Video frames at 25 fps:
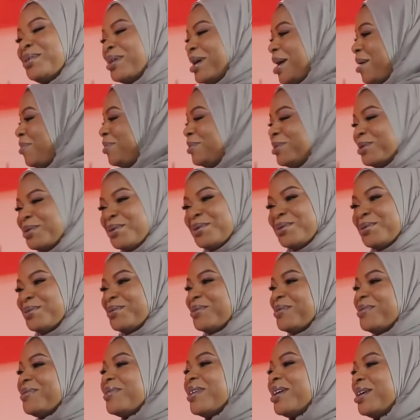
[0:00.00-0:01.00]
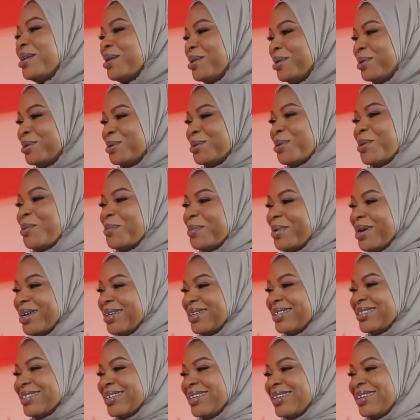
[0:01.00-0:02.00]
So proud of you. So proud
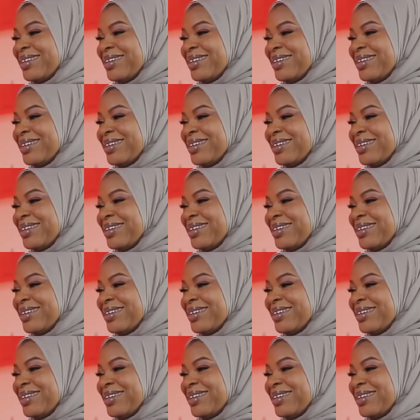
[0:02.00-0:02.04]
of you.